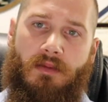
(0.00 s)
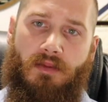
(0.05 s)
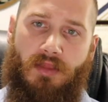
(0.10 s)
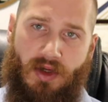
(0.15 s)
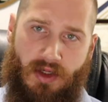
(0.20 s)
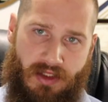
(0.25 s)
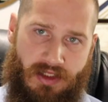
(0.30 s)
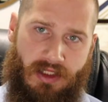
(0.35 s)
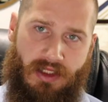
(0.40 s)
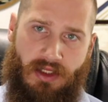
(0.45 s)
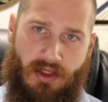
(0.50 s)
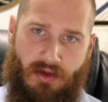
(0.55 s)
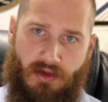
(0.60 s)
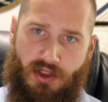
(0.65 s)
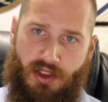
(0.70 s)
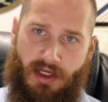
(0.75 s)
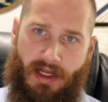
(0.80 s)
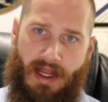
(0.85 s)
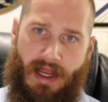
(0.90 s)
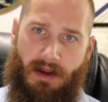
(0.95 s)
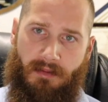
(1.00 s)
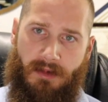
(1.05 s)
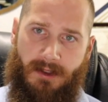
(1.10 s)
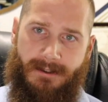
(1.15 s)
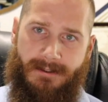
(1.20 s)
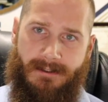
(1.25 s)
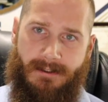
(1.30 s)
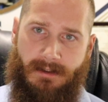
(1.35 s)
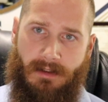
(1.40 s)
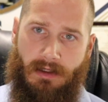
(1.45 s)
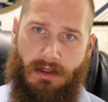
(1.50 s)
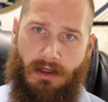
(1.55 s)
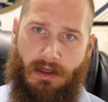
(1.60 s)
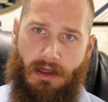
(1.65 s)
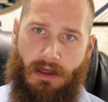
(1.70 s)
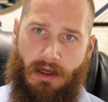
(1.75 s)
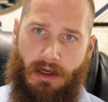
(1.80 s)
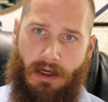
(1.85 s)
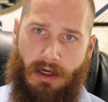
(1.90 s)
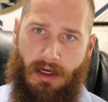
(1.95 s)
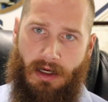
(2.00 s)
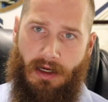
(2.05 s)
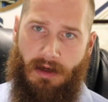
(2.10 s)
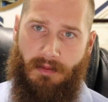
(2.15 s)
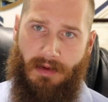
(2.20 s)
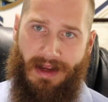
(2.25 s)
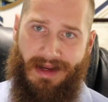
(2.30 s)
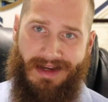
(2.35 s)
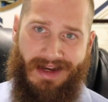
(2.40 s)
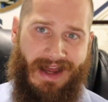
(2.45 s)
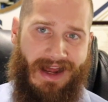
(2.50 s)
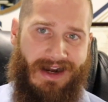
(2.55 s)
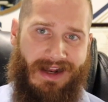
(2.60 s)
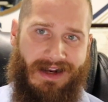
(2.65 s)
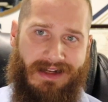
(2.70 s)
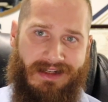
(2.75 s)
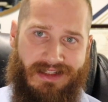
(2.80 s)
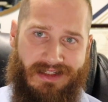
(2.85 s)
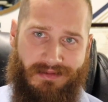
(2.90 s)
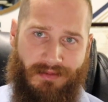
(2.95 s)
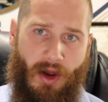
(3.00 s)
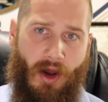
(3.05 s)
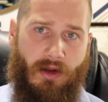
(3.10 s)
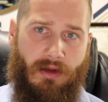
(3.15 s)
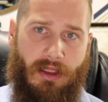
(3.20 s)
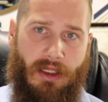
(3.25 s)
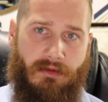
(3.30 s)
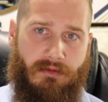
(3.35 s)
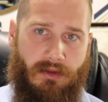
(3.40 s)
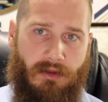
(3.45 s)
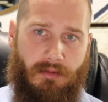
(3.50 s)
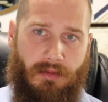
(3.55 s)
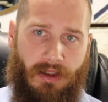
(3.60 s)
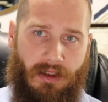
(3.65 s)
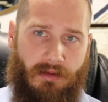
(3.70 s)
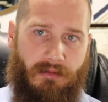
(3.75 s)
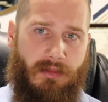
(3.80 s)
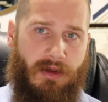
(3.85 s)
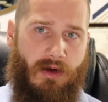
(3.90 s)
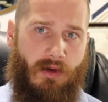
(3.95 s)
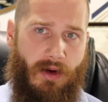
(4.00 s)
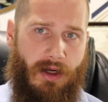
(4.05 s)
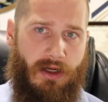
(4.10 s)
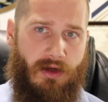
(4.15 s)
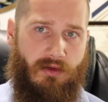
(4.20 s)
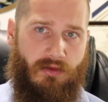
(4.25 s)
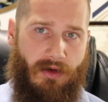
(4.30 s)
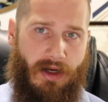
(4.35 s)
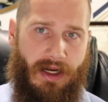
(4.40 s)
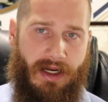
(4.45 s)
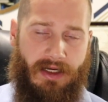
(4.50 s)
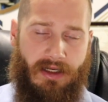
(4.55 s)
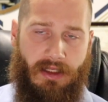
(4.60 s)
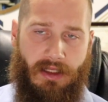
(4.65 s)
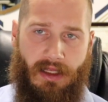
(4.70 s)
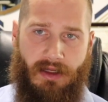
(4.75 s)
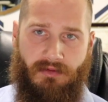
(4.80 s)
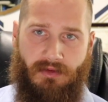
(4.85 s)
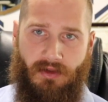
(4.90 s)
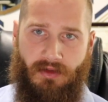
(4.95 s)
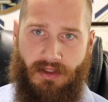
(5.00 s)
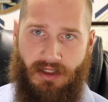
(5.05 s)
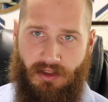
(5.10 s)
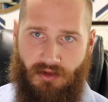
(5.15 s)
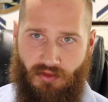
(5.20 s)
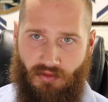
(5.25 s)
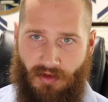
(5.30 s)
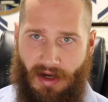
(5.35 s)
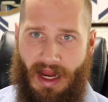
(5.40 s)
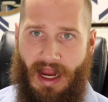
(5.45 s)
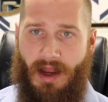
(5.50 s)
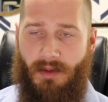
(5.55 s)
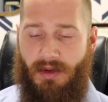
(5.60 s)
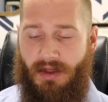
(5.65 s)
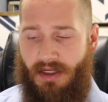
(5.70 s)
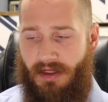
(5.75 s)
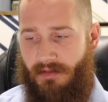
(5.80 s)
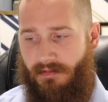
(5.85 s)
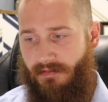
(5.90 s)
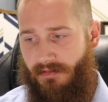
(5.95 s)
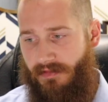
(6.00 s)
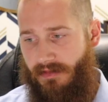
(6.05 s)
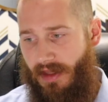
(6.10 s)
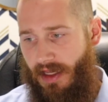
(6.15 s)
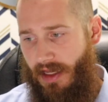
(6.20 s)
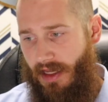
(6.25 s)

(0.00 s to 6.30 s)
persecution happens, um, and not at a small level, but quite a grand level. They grab him.